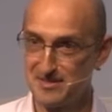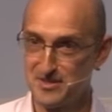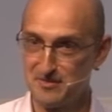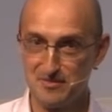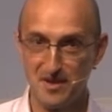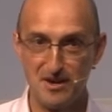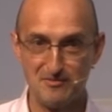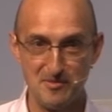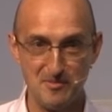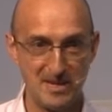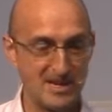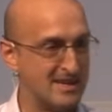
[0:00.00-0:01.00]
too far
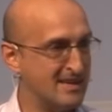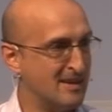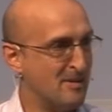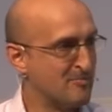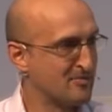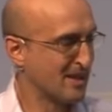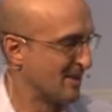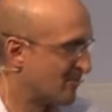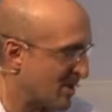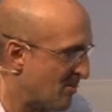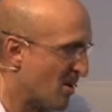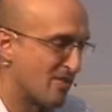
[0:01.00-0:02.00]
from here.
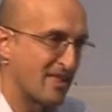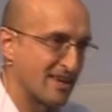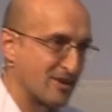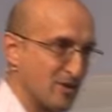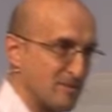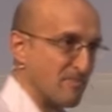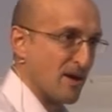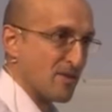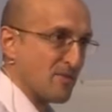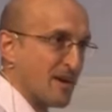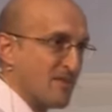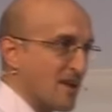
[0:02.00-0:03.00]
We weren't that good, by
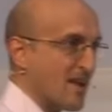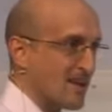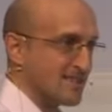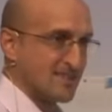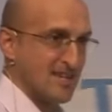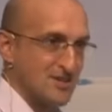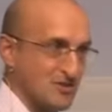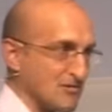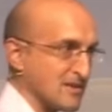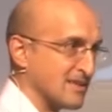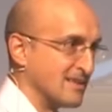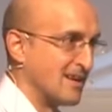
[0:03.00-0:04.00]
the way, in the last
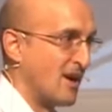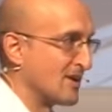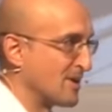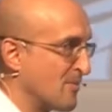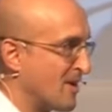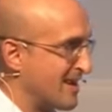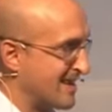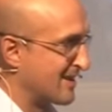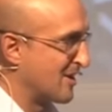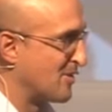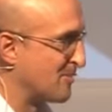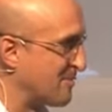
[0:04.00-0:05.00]
century. Hardly won any
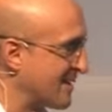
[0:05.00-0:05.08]
gold